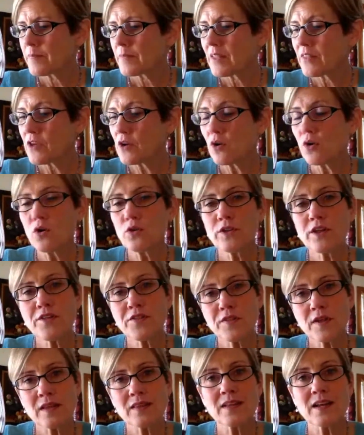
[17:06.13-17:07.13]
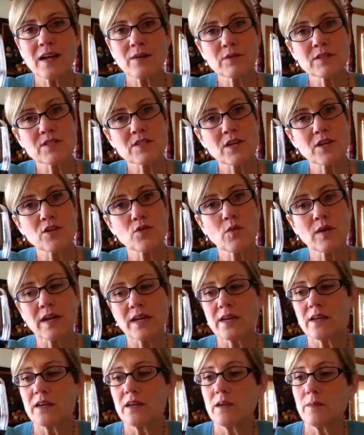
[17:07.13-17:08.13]
The only thing that I would say you want
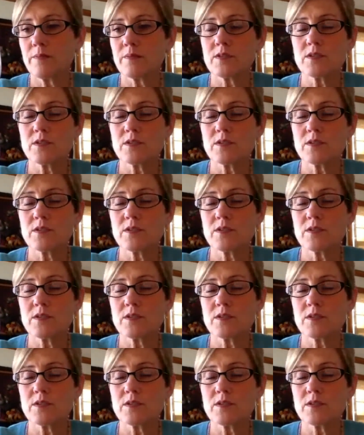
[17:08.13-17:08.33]
to keep